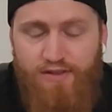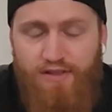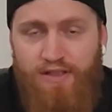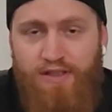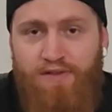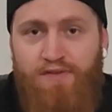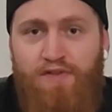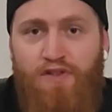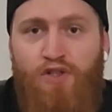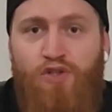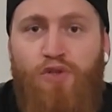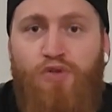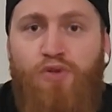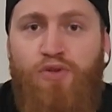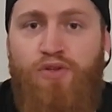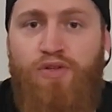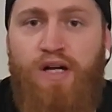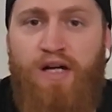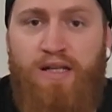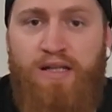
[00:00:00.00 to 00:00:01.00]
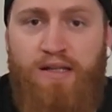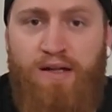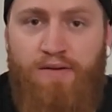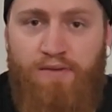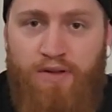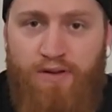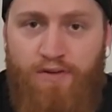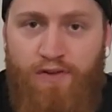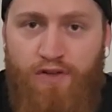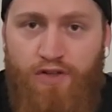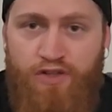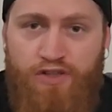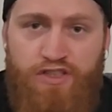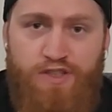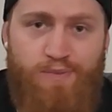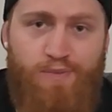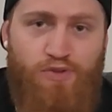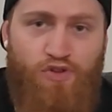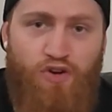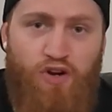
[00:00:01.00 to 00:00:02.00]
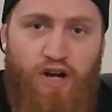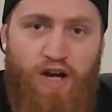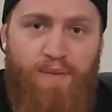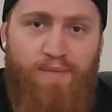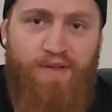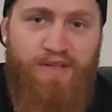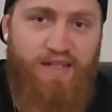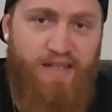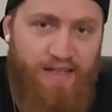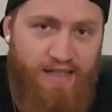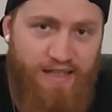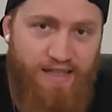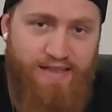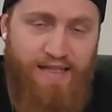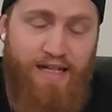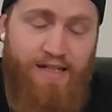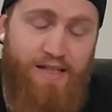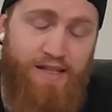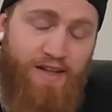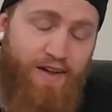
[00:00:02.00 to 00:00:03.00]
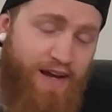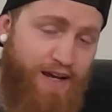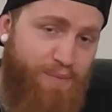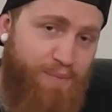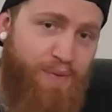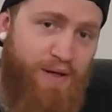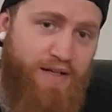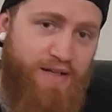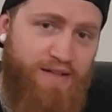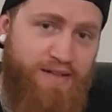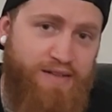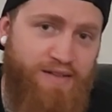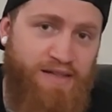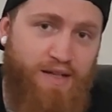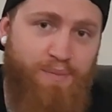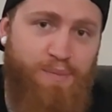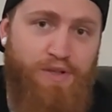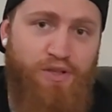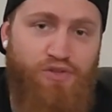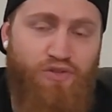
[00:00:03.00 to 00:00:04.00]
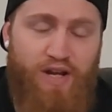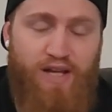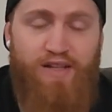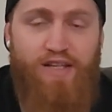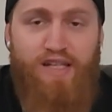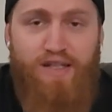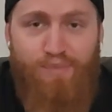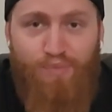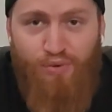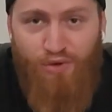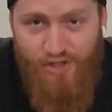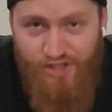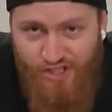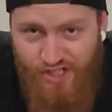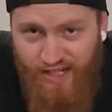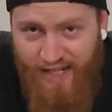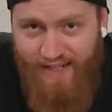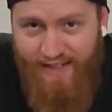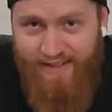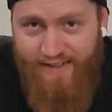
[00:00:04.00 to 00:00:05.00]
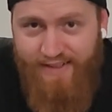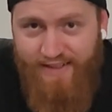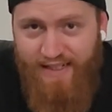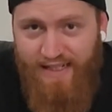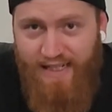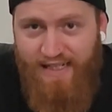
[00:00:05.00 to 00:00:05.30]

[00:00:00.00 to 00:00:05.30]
If you could, I'd love it if you could subscribe, hit that like button, that'd be greatly appreciated,